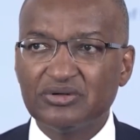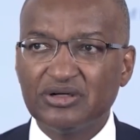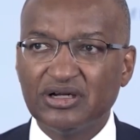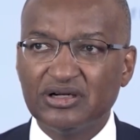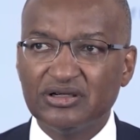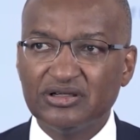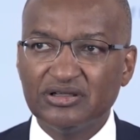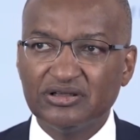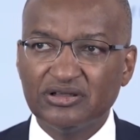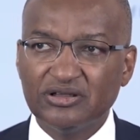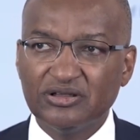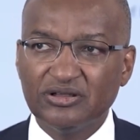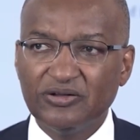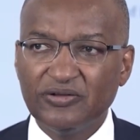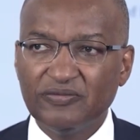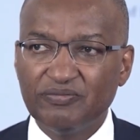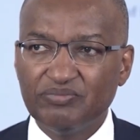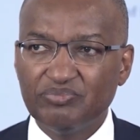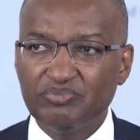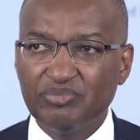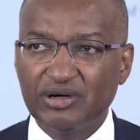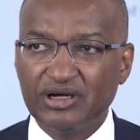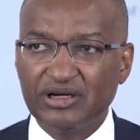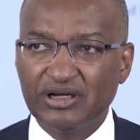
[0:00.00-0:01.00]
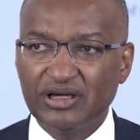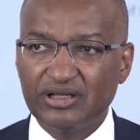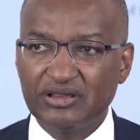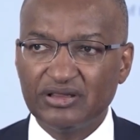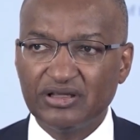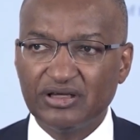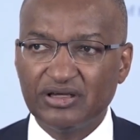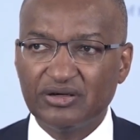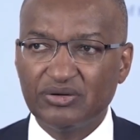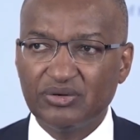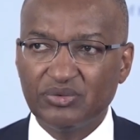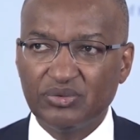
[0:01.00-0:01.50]
little, but I
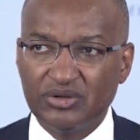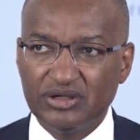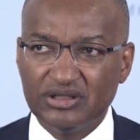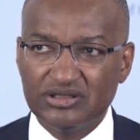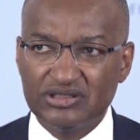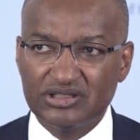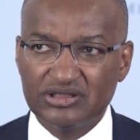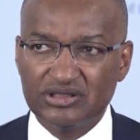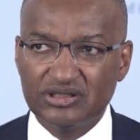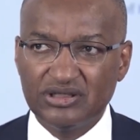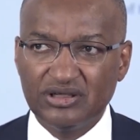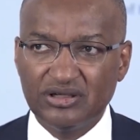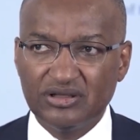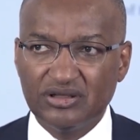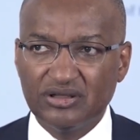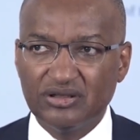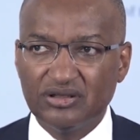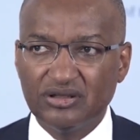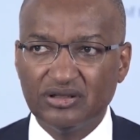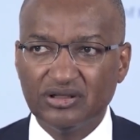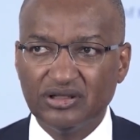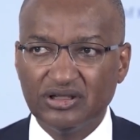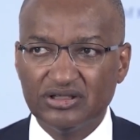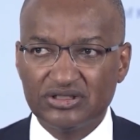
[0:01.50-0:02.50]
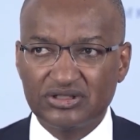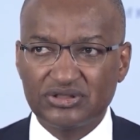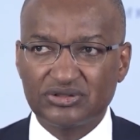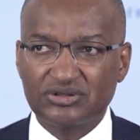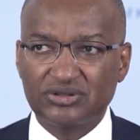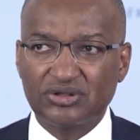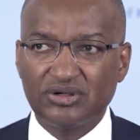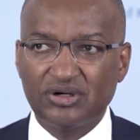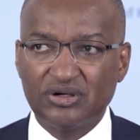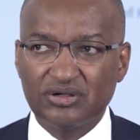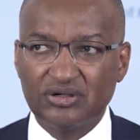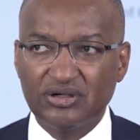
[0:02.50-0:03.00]
think it's still
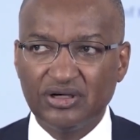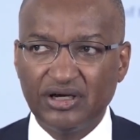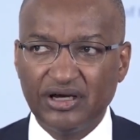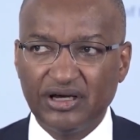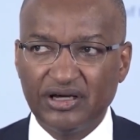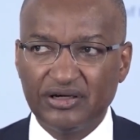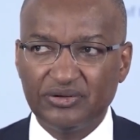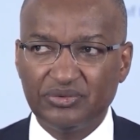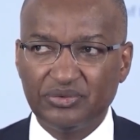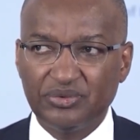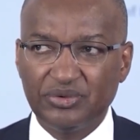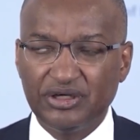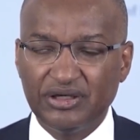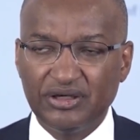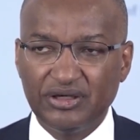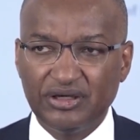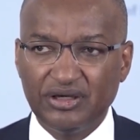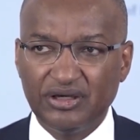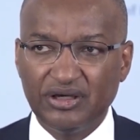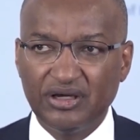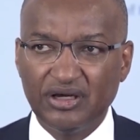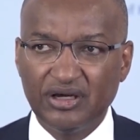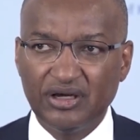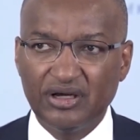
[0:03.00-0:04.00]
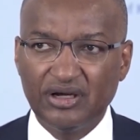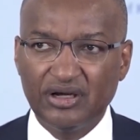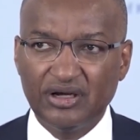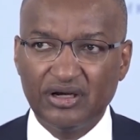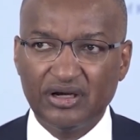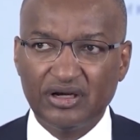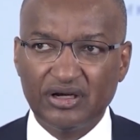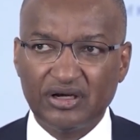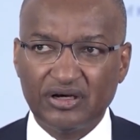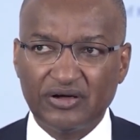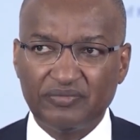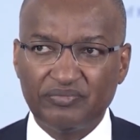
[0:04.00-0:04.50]
strong, and we
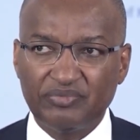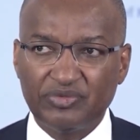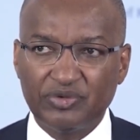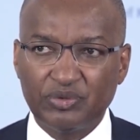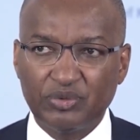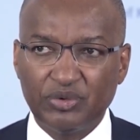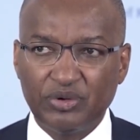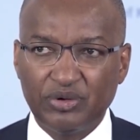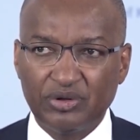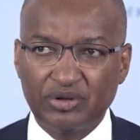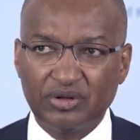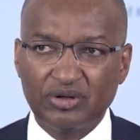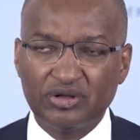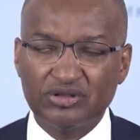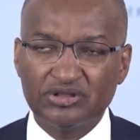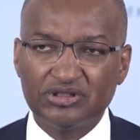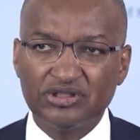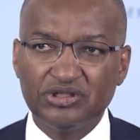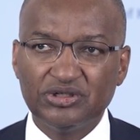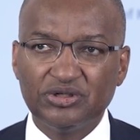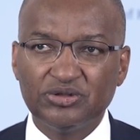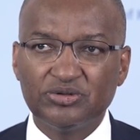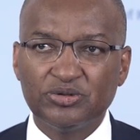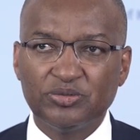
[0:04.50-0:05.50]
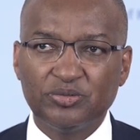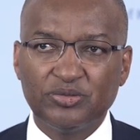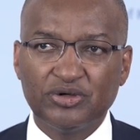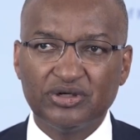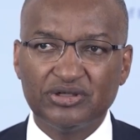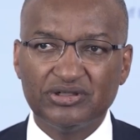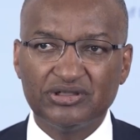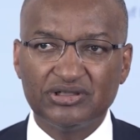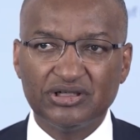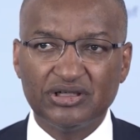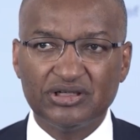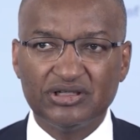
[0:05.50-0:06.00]
will continue to
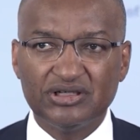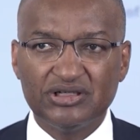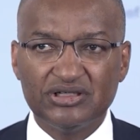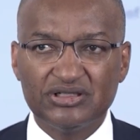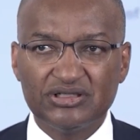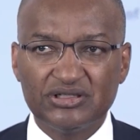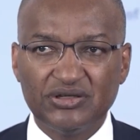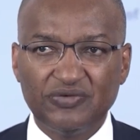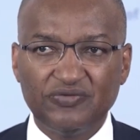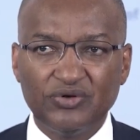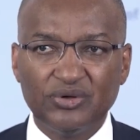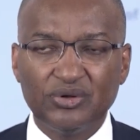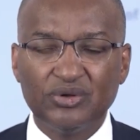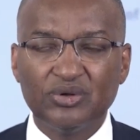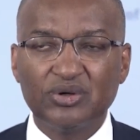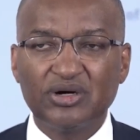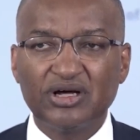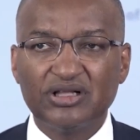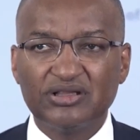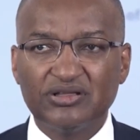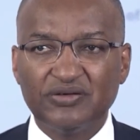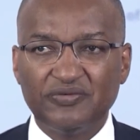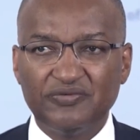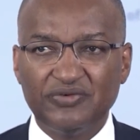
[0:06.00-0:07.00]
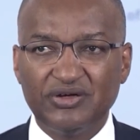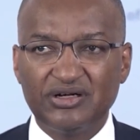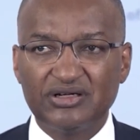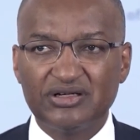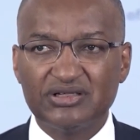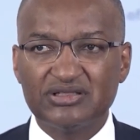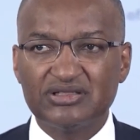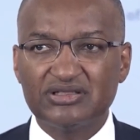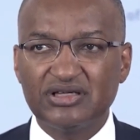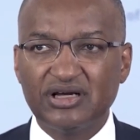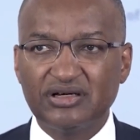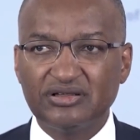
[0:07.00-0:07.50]
monitor this. If you look at the
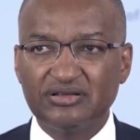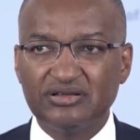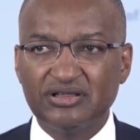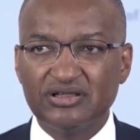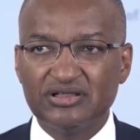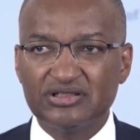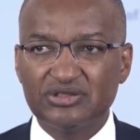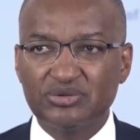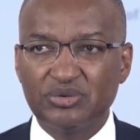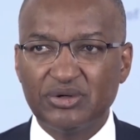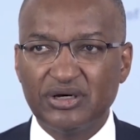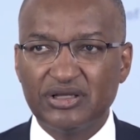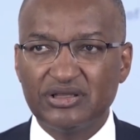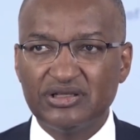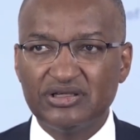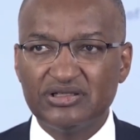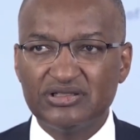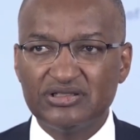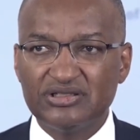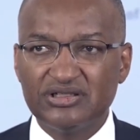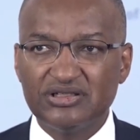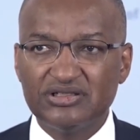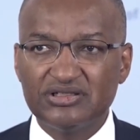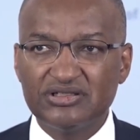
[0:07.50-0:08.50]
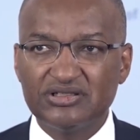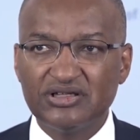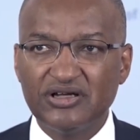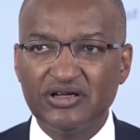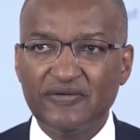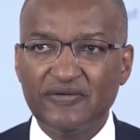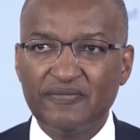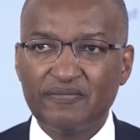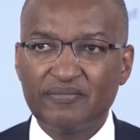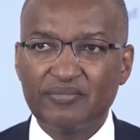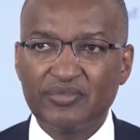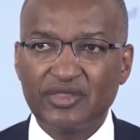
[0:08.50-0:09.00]
various sectors where this is,
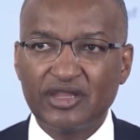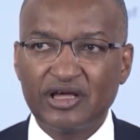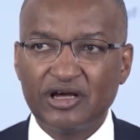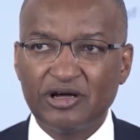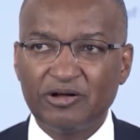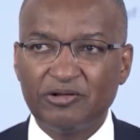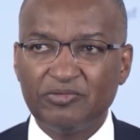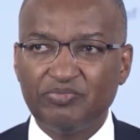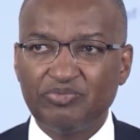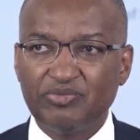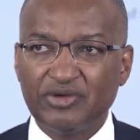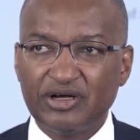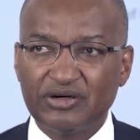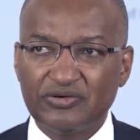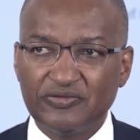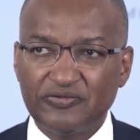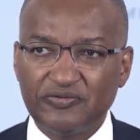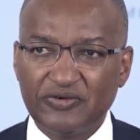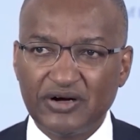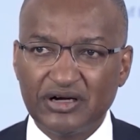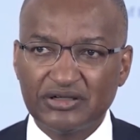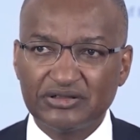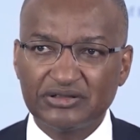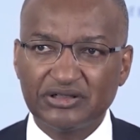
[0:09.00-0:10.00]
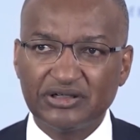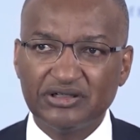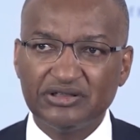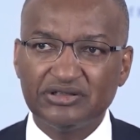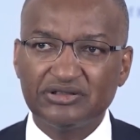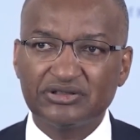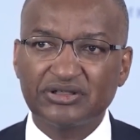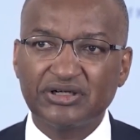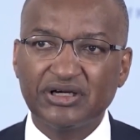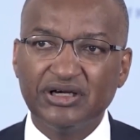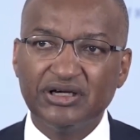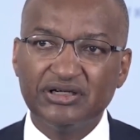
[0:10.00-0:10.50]
manufacturing,
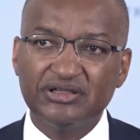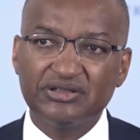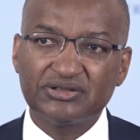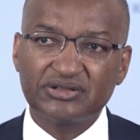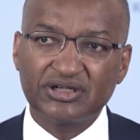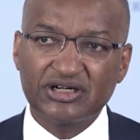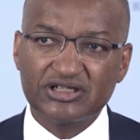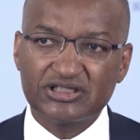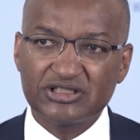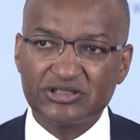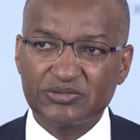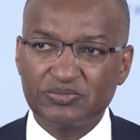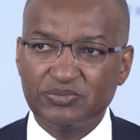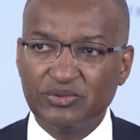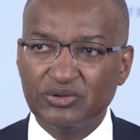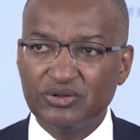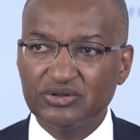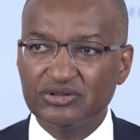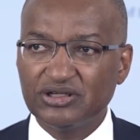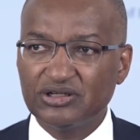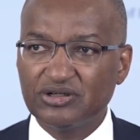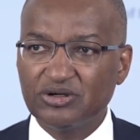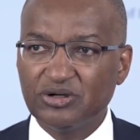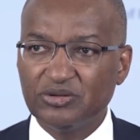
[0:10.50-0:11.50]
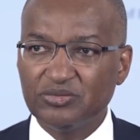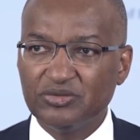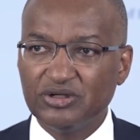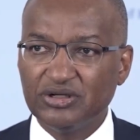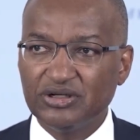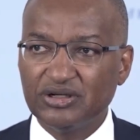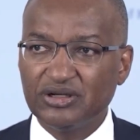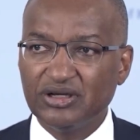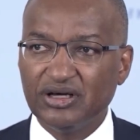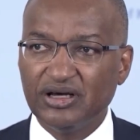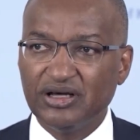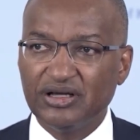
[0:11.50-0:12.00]
trade, transport, and
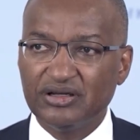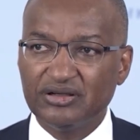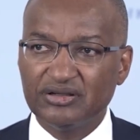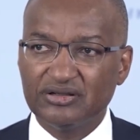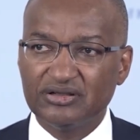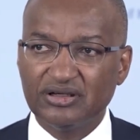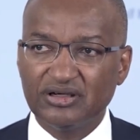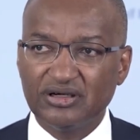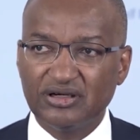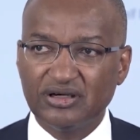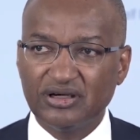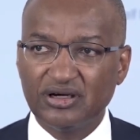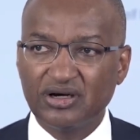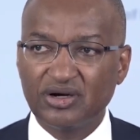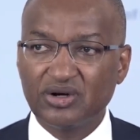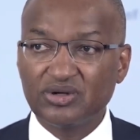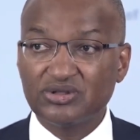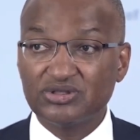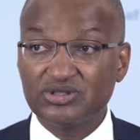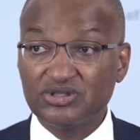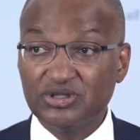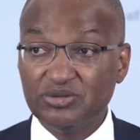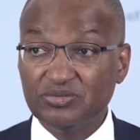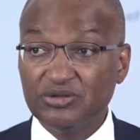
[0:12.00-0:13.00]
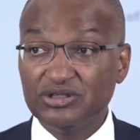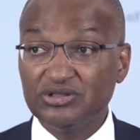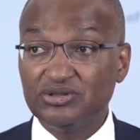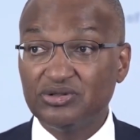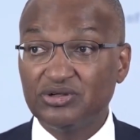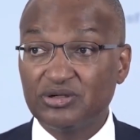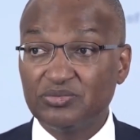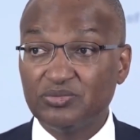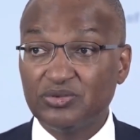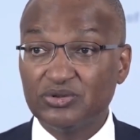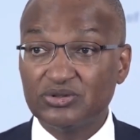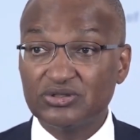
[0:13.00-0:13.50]
consumer
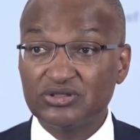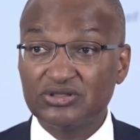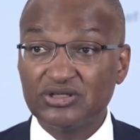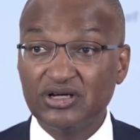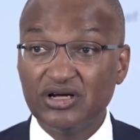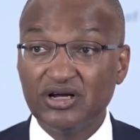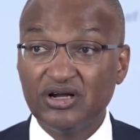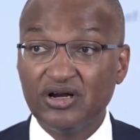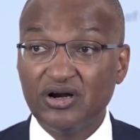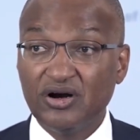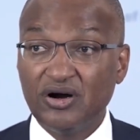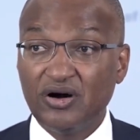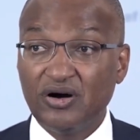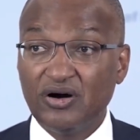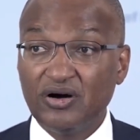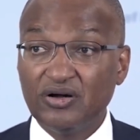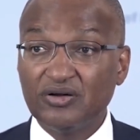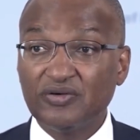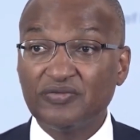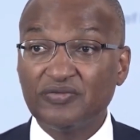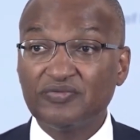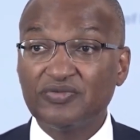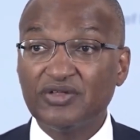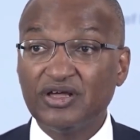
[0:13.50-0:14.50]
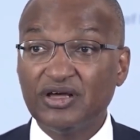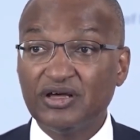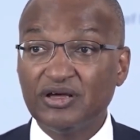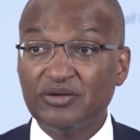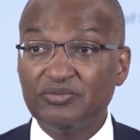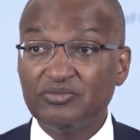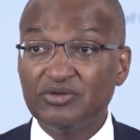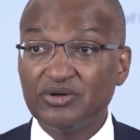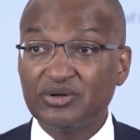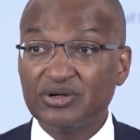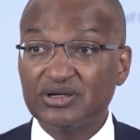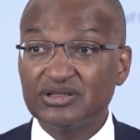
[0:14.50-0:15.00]
durables, all of them
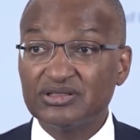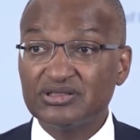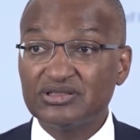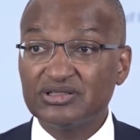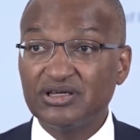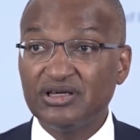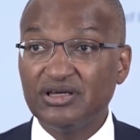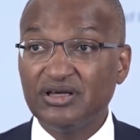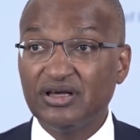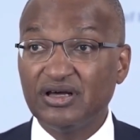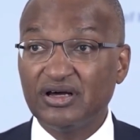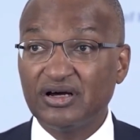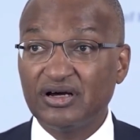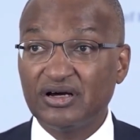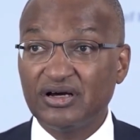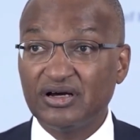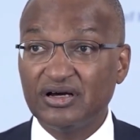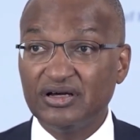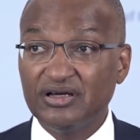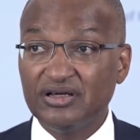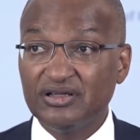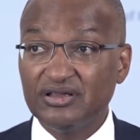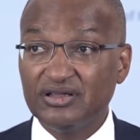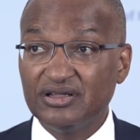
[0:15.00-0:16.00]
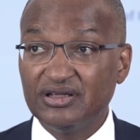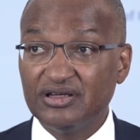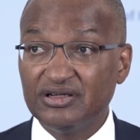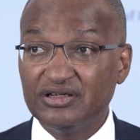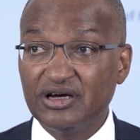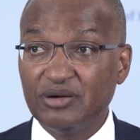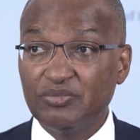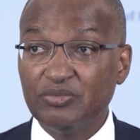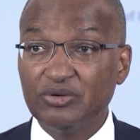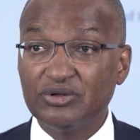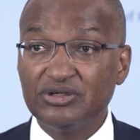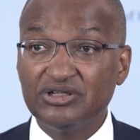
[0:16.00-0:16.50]
you can see are in the
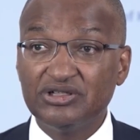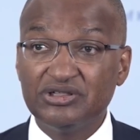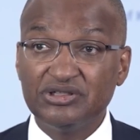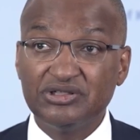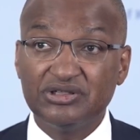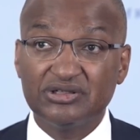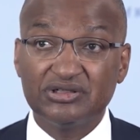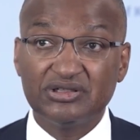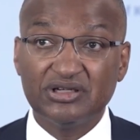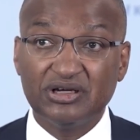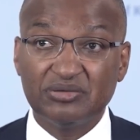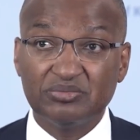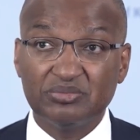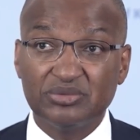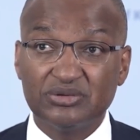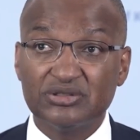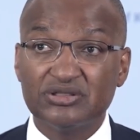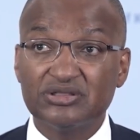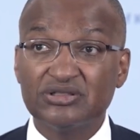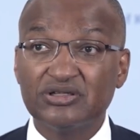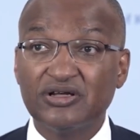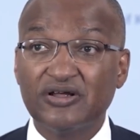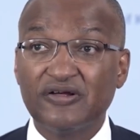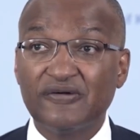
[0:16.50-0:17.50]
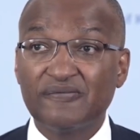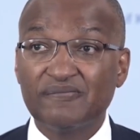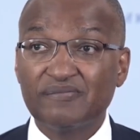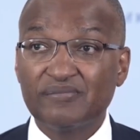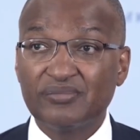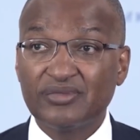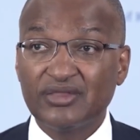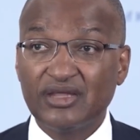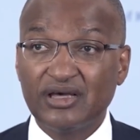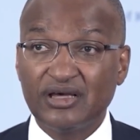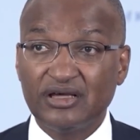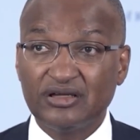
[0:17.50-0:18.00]
double-digit numbers.
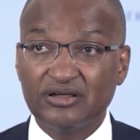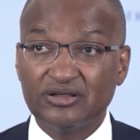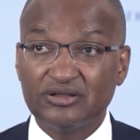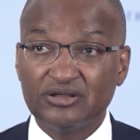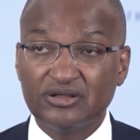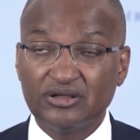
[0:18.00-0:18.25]
And